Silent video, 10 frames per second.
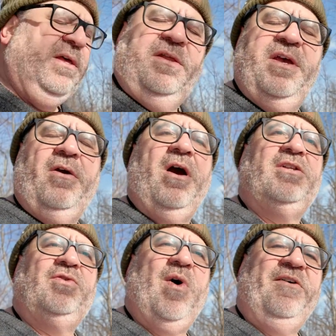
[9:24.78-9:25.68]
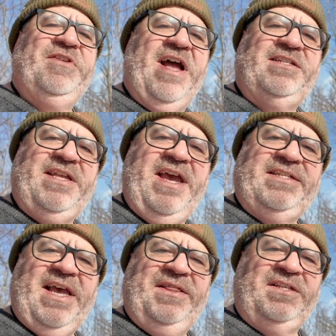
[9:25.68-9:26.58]
There are 12 tent stakes,
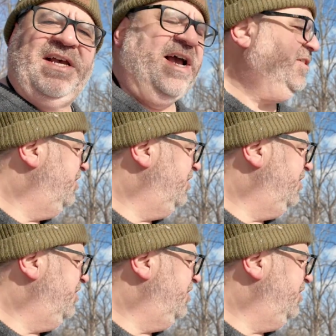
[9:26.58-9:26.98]
and the sides